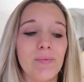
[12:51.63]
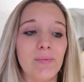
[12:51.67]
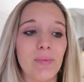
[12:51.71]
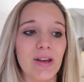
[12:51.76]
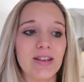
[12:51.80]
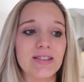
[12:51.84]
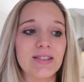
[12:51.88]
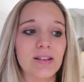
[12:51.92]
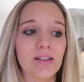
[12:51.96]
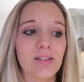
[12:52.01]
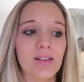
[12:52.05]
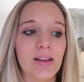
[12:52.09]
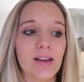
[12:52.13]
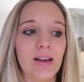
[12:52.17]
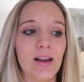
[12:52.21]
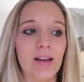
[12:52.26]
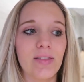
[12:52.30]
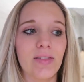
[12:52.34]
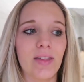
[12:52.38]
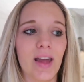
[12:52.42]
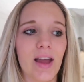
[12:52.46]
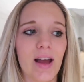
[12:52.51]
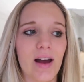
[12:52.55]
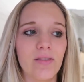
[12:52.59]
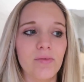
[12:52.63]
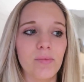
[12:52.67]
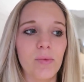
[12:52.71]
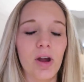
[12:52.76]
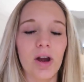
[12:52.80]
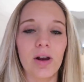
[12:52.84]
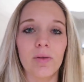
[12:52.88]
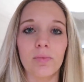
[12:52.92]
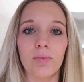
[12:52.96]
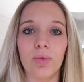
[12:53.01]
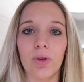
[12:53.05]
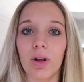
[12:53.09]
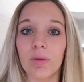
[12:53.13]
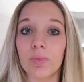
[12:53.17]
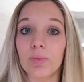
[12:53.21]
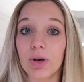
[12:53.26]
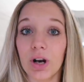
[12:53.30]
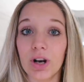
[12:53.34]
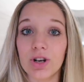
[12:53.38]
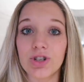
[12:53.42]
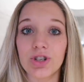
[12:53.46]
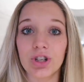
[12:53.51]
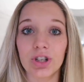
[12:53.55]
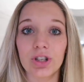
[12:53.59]
Basically, they have me on blood
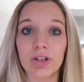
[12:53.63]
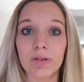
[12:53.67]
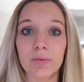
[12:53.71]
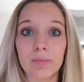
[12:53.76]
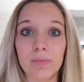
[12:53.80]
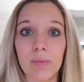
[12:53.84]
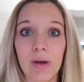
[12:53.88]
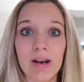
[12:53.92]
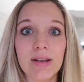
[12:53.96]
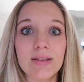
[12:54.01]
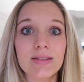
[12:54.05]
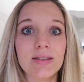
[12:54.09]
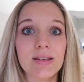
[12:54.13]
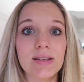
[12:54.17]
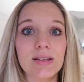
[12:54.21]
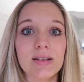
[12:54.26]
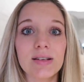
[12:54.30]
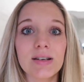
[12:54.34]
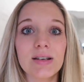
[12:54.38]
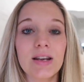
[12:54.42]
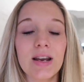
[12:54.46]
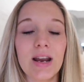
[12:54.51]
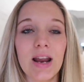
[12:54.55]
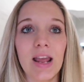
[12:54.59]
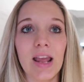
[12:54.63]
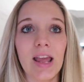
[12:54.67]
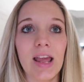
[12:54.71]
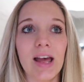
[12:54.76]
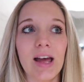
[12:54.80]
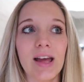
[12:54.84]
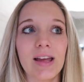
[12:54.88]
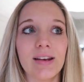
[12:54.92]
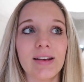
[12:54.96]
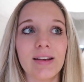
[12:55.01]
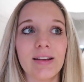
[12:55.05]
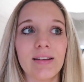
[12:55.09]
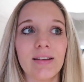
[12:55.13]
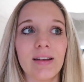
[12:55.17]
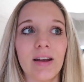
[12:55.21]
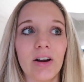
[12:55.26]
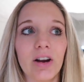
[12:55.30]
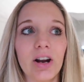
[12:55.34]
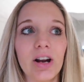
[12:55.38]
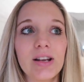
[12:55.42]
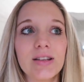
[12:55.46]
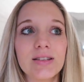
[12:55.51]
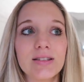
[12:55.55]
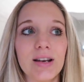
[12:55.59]
pressure medicine, and
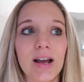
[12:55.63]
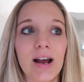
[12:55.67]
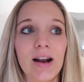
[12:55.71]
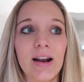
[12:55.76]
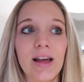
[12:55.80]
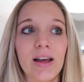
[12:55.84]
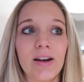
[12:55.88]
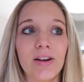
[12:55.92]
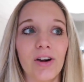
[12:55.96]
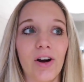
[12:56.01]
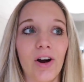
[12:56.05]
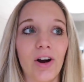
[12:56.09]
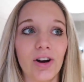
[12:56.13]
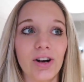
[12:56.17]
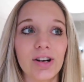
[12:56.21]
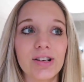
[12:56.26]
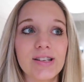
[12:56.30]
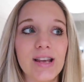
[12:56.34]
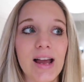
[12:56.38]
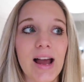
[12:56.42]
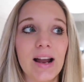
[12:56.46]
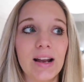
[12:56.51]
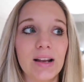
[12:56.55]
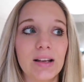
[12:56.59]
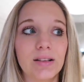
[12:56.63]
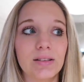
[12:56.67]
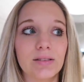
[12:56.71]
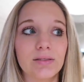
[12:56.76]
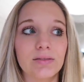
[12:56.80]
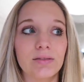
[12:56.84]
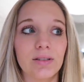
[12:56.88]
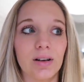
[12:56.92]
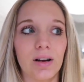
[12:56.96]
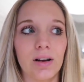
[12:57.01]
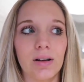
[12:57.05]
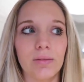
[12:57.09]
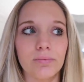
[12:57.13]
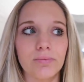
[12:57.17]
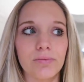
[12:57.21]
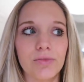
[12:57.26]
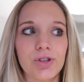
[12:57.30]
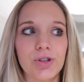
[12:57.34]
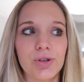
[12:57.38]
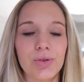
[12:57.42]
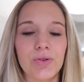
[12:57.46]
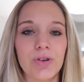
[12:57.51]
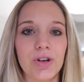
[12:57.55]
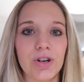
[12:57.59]
Eric's dad had a heart attack
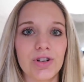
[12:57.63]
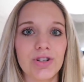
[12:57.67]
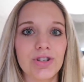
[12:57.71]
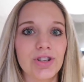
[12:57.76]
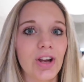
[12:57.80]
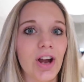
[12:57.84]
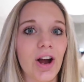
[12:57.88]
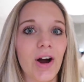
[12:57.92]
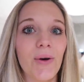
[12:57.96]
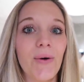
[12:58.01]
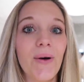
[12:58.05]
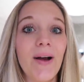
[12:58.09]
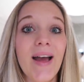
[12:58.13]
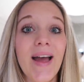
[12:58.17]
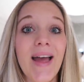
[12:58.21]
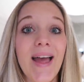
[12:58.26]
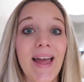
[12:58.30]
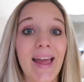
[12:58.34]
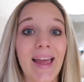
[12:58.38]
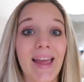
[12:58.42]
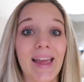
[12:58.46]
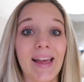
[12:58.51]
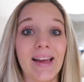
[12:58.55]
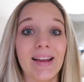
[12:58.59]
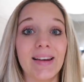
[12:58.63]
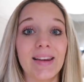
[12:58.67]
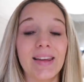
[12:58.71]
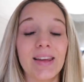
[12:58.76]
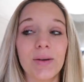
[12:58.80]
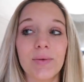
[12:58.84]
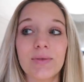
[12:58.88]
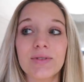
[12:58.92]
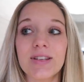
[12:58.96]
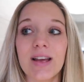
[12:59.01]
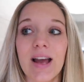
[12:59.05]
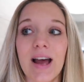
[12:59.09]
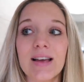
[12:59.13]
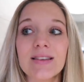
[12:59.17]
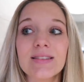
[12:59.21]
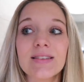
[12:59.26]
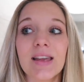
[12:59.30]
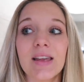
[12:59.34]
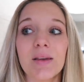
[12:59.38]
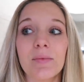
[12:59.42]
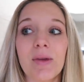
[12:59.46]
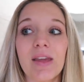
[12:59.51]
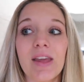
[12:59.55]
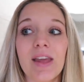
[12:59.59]
2 years ago, and he was
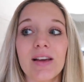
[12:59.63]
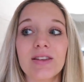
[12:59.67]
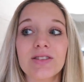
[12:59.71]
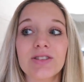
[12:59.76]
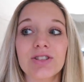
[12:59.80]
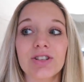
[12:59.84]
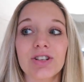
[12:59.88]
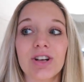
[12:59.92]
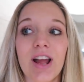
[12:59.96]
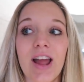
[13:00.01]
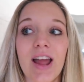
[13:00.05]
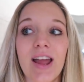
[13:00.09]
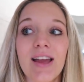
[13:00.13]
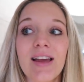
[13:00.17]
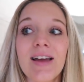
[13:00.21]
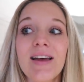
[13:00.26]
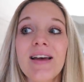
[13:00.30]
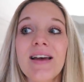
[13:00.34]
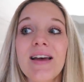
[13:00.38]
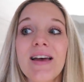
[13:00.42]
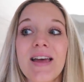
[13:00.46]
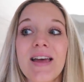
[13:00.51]
asking me yesterday